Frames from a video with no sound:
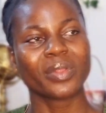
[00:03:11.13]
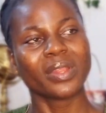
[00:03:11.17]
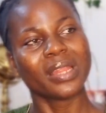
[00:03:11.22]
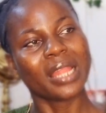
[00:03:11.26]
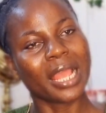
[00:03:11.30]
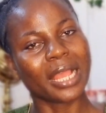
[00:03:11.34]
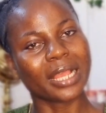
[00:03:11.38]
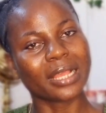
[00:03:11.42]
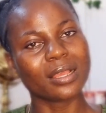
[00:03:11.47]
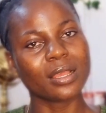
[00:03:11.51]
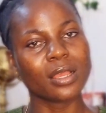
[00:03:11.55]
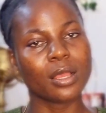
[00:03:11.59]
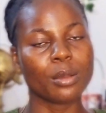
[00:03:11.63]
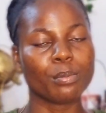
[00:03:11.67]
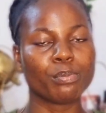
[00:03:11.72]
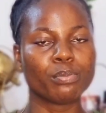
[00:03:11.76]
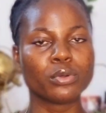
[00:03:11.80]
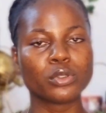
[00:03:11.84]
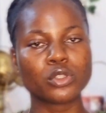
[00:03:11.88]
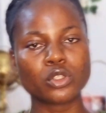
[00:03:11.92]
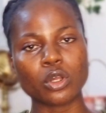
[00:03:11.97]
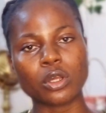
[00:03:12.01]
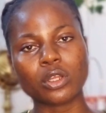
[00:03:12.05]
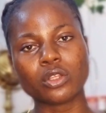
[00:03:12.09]
Like,
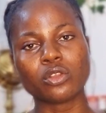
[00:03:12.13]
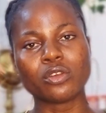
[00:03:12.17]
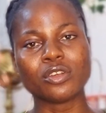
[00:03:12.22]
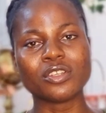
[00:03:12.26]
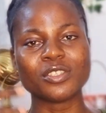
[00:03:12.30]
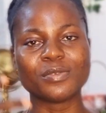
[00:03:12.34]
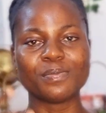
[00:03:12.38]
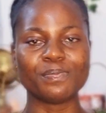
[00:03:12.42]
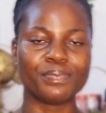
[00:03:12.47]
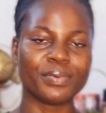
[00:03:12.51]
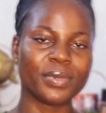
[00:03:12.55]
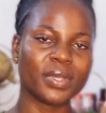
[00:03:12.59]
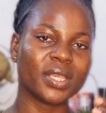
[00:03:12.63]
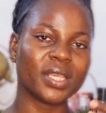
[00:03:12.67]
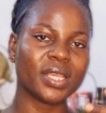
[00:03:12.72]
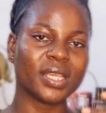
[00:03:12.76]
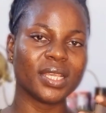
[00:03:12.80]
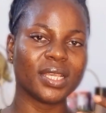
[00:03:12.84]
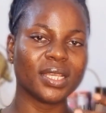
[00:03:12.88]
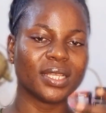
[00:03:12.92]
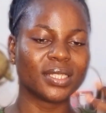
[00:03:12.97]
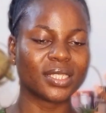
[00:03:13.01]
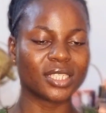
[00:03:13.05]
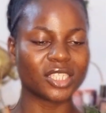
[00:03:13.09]
put all those
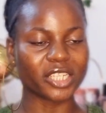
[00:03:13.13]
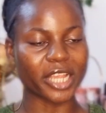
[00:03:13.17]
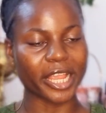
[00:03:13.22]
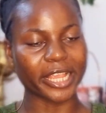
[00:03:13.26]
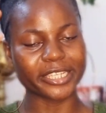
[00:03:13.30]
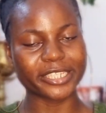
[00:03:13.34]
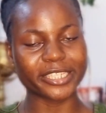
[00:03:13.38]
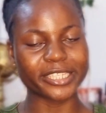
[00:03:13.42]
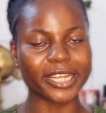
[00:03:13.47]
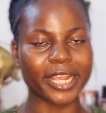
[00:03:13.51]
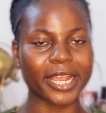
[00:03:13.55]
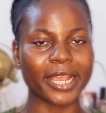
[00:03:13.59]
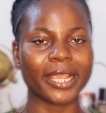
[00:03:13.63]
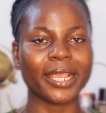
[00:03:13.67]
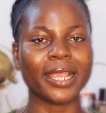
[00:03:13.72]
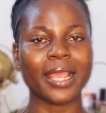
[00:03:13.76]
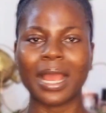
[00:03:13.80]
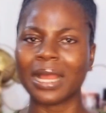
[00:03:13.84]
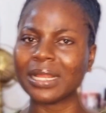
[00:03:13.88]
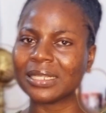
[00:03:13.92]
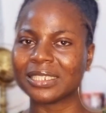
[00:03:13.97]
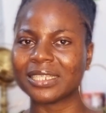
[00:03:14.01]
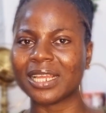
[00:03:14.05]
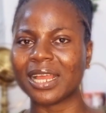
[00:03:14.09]
beads, shine, shine,
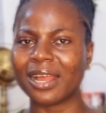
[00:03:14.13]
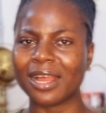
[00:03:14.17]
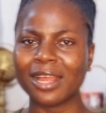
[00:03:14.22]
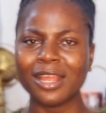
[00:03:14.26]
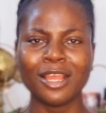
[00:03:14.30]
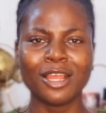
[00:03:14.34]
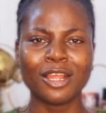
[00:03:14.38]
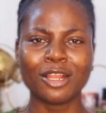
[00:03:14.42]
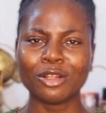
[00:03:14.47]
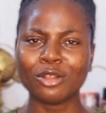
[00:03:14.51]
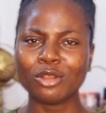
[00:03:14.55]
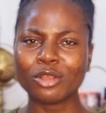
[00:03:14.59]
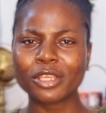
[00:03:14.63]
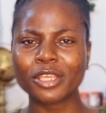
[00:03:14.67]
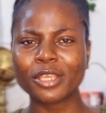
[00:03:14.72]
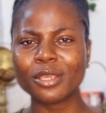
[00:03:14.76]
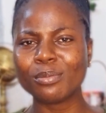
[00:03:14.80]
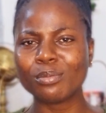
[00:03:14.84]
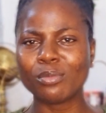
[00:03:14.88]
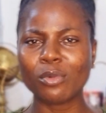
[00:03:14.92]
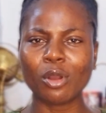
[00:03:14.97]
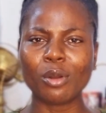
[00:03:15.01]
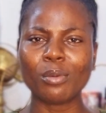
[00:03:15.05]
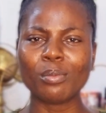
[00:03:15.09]
and they are
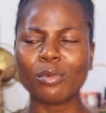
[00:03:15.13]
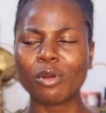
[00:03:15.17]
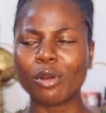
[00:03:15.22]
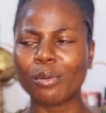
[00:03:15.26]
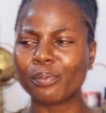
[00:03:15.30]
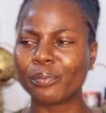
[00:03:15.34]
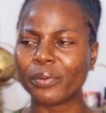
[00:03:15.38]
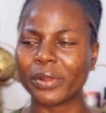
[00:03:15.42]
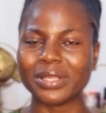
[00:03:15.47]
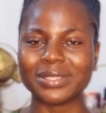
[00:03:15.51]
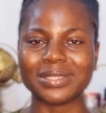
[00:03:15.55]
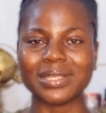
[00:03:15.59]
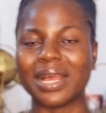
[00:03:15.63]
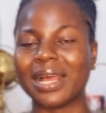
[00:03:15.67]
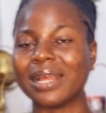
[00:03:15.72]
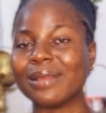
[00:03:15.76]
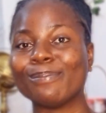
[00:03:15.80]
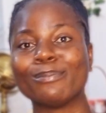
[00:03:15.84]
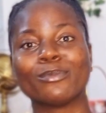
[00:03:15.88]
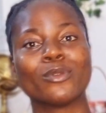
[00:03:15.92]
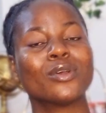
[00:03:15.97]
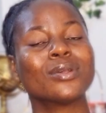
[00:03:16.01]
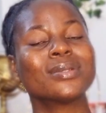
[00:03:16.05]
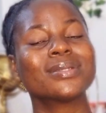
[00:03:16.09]
looking more, more present.
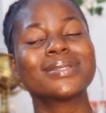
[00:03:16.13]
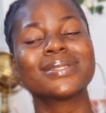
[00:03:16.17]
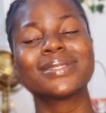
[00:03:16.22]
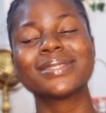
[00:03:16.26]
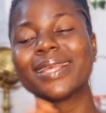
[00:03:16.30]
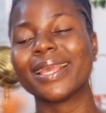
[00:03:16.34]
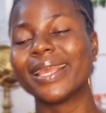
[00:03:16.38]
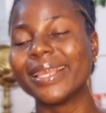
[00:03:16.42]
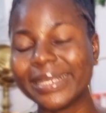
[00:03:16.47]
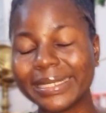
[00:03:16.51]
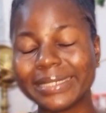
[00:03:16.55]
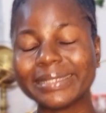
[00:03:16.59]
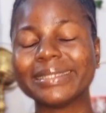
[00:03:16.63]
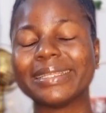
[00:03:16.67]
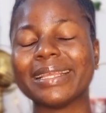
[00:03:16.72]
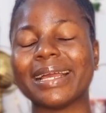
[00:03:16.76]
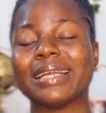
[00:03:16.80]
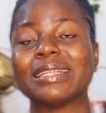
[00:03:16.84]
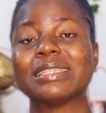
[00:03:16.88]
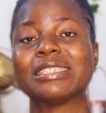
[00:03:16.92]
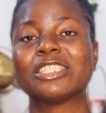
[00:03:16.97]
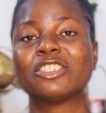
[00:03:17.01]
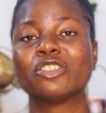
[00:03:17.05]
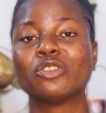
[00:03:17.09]
I'm not saying
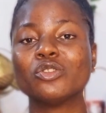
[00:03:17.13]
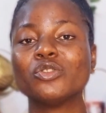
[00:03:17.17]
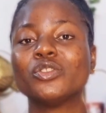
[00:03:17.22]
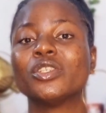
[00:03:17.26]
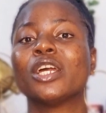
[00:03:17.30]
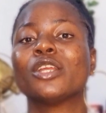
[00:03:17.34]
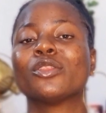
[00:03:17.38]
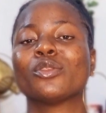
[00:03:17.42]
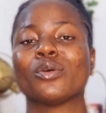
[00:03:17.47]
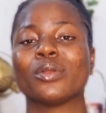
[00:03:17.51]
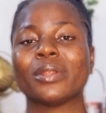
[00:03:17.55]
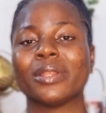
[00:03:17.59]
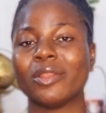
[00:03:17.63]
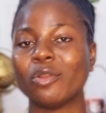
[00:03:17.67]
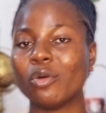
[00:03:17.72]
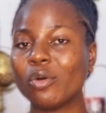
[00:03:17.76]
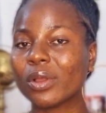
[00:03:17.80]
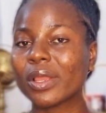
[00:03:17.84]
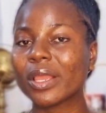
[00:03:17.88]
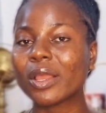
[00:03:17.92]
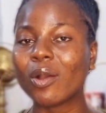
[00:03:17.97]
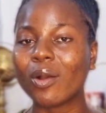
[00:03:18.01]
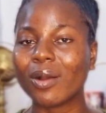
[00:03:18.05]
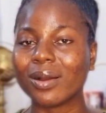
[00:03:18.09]
that children on
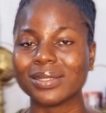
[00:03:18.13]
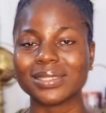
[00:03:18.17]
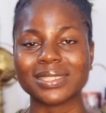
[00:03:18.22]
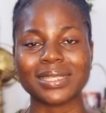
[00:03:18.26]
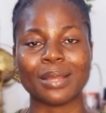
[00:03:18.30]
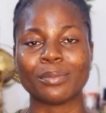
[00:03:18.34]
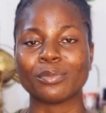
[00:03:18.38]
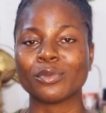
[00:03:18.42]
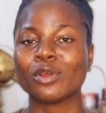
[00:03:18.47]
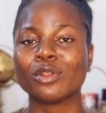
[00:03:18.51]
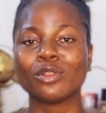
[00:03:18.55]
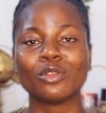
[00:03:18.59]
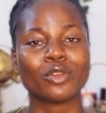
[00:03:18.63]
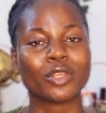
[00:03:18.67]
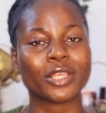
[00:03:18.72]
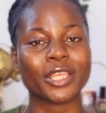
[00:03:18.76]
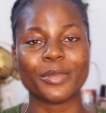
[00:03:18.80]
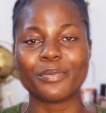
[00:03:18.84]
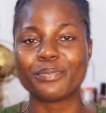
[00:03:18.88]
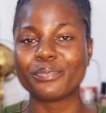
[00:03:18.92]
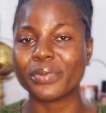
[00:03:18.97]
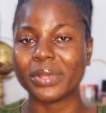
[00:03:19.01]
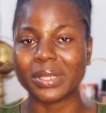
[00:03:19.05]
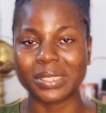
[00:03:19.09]
low cut, I'm not
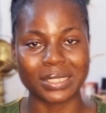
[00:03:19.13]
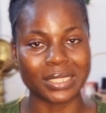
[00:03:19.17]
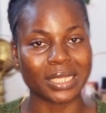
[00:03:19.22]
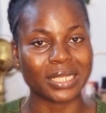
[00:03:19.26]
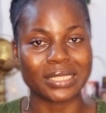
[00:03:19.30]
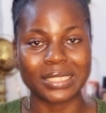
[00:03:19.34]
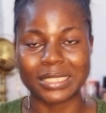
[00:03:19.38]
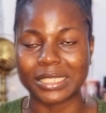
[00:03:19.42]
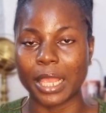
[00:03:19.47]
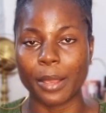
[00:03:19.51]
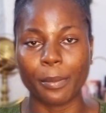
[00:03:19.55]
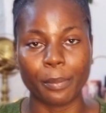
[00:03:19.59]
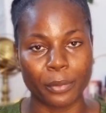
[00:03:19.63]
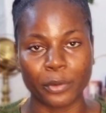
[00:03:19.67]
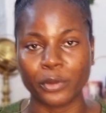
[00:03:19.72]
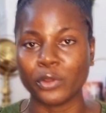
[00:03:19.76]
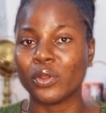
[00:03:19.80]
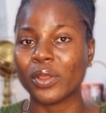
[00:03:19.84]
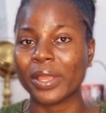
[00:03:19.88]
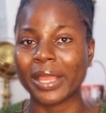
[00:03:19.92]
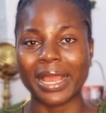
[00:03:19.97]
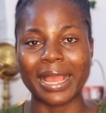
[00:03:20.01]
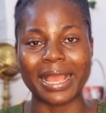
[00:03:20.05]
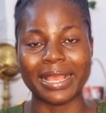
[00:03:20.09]
looking presentable.
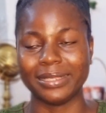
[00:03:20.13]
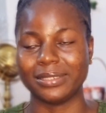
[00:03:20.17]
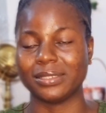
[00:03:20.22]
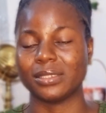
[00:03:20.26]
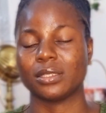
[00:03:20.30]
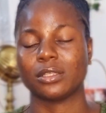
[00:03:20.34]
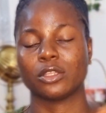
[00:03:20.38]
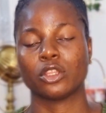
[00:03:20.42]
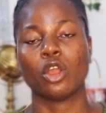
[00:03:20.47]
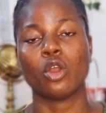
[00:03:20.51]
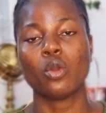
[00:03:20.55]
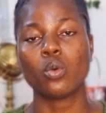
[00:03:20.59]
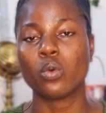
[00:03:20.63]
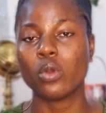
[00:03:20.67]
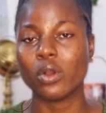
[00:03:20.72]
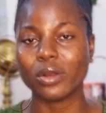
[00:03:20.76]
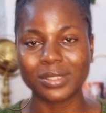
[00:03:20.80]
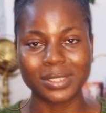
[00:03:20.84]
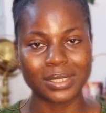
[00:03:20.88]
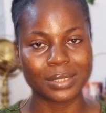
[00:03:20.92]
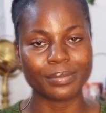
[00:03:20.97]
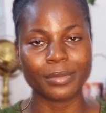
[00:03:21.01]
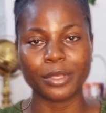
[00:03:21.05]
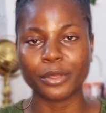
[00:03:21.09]
You guys, don't
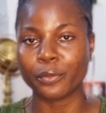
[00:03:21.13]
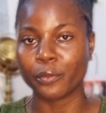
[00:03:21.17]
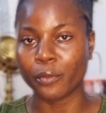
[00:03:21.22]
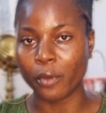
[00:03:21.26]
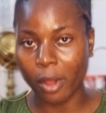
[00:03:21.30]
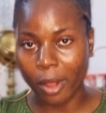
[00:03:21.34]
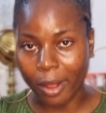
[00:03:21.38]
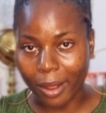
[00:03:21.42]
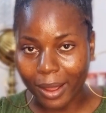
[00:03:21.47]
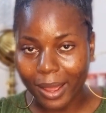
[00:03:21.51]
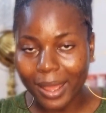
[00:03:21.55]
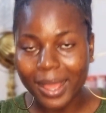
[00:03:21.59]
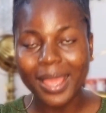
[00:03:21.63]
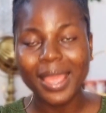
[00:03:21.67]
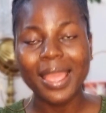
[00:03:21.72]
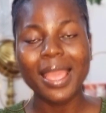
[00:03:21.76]
quote me wrong.